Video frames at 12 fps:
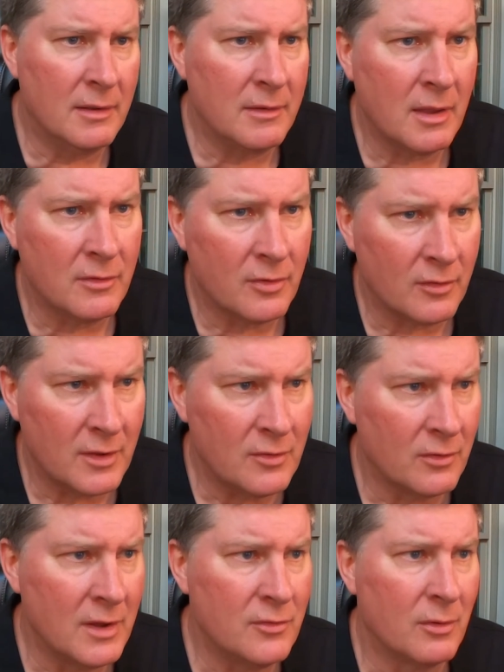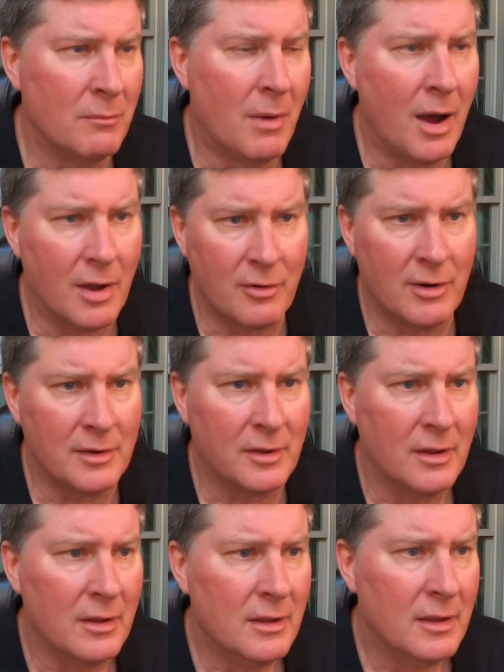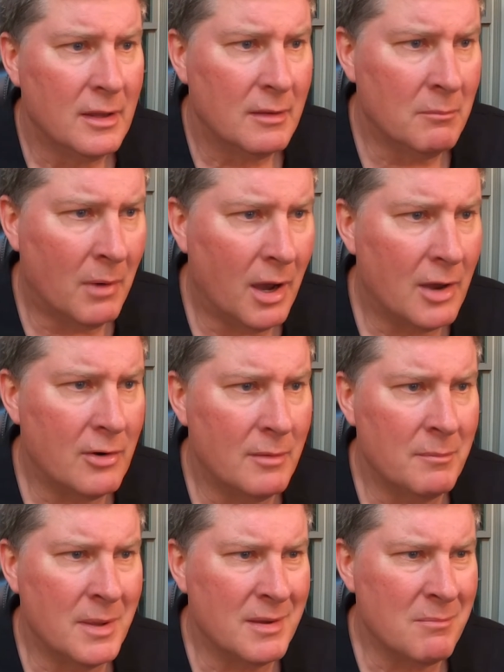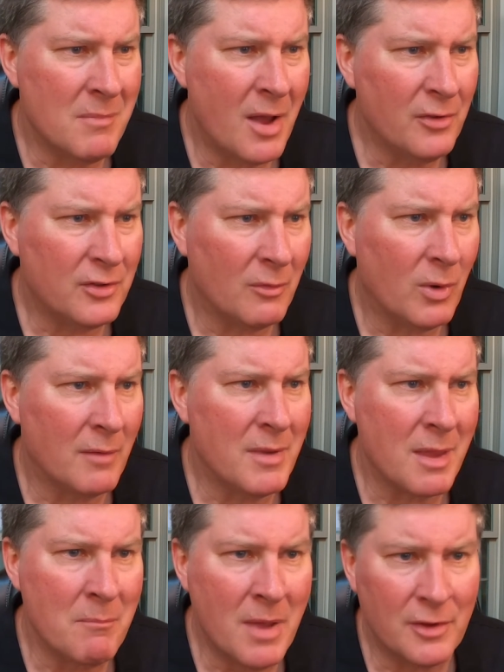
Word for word: You know, these are moderate, but most of what I mean,